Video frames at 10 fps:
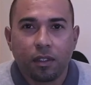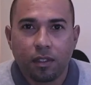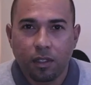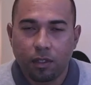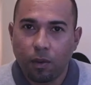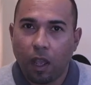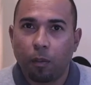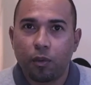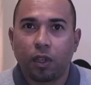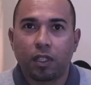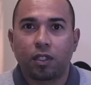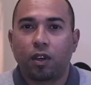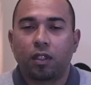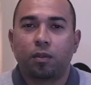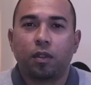just to help you get
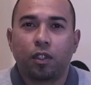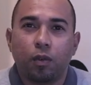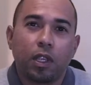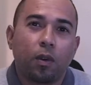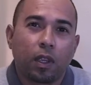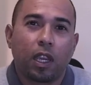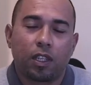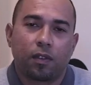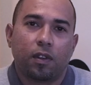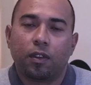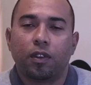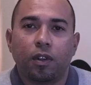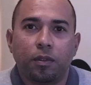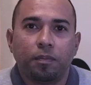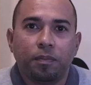started with doing your cash flow on your
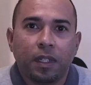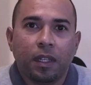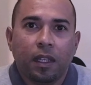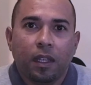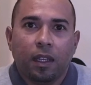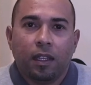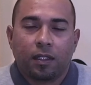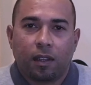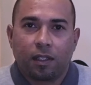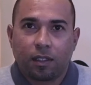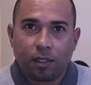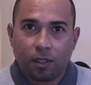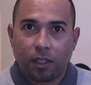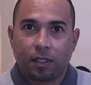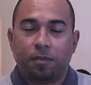own. So let's get
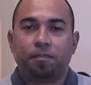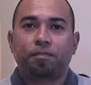started.